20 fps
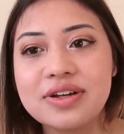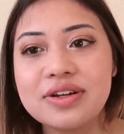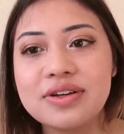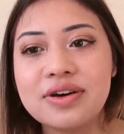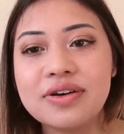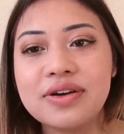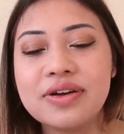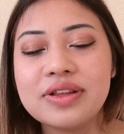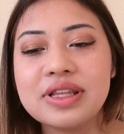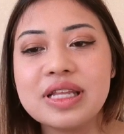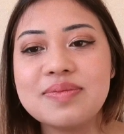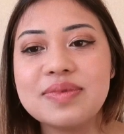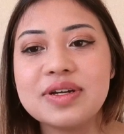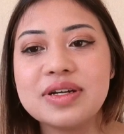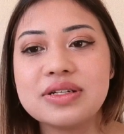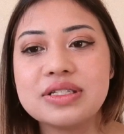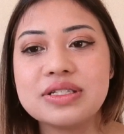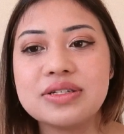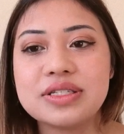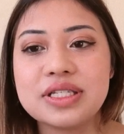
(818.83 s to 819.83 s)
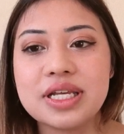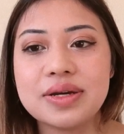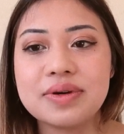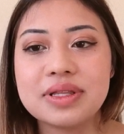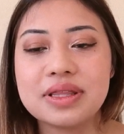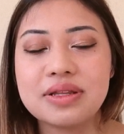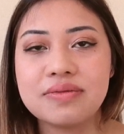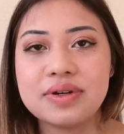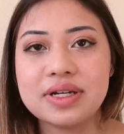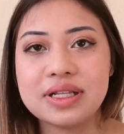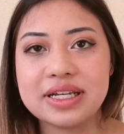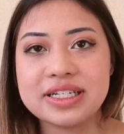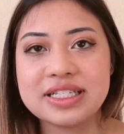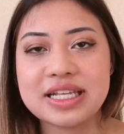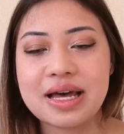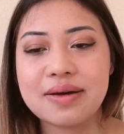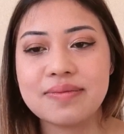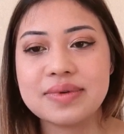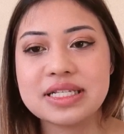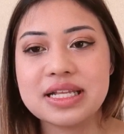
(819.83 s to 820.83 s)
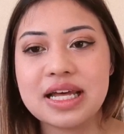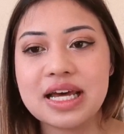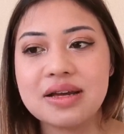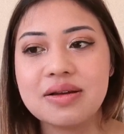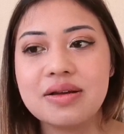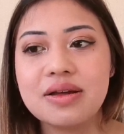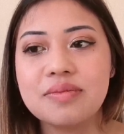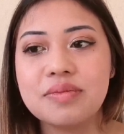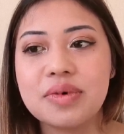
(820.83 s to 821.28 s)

Not only because you see what the real exam is like,